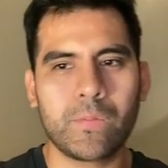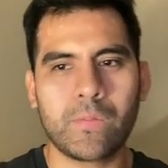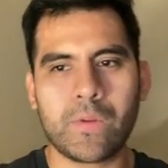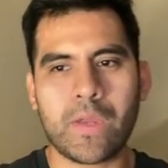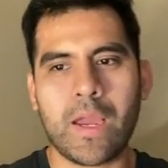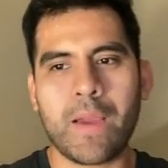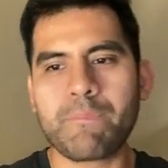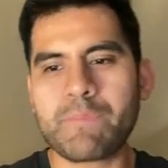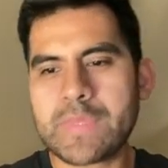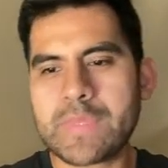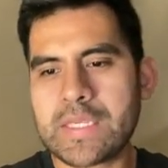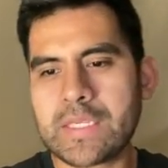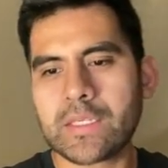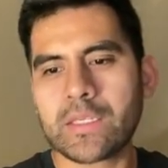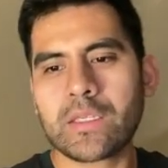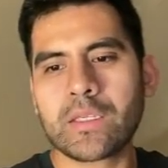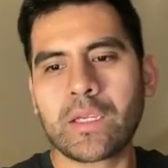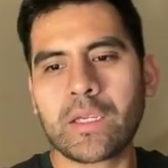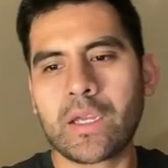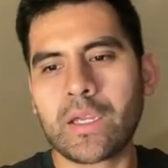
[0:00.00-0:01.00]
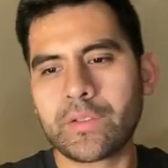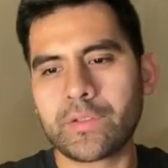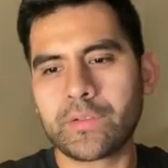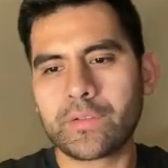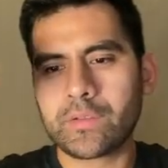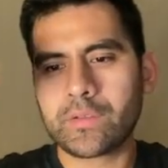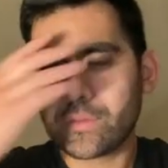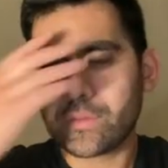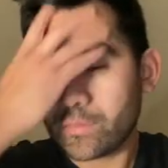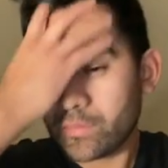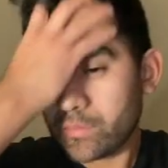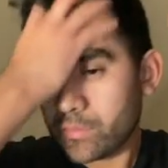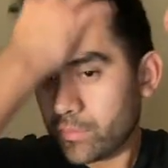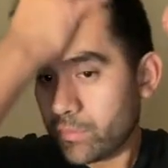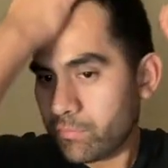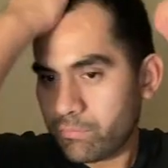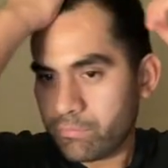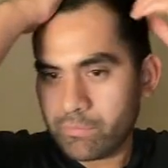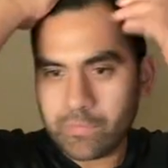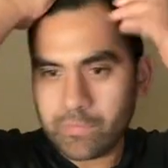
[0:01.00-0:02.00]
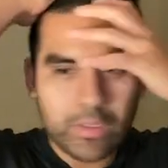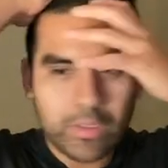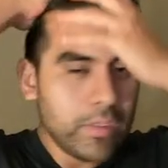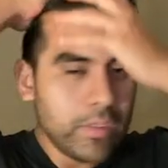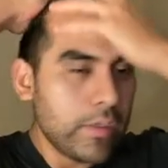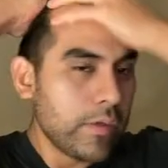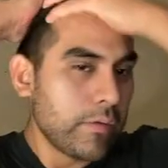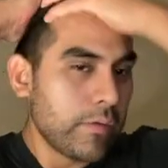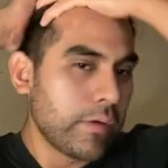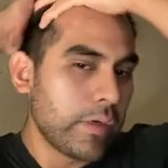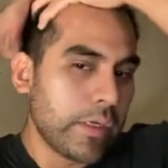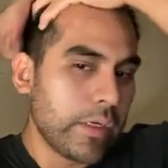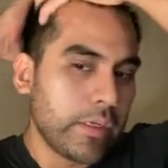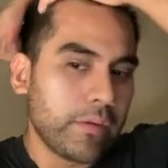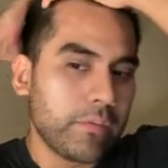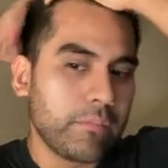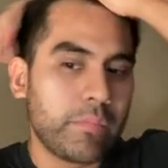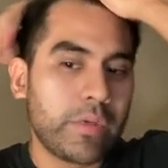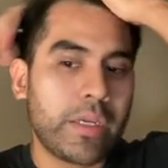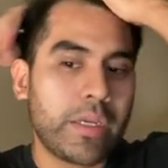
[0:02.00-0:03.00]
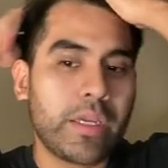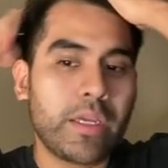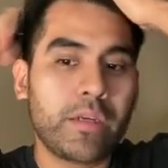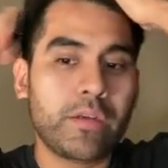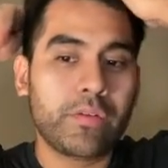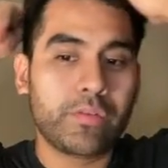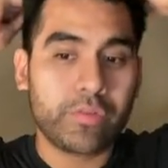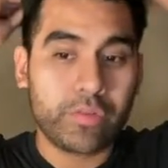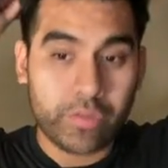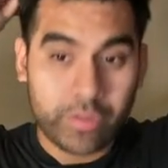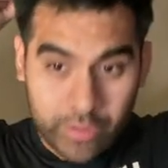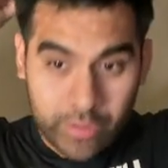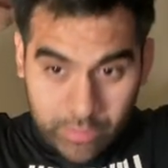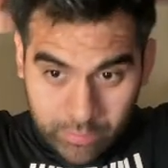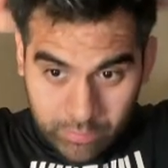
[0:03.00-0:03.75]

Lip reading: I'm thinking, guys. Right, my head is hurting.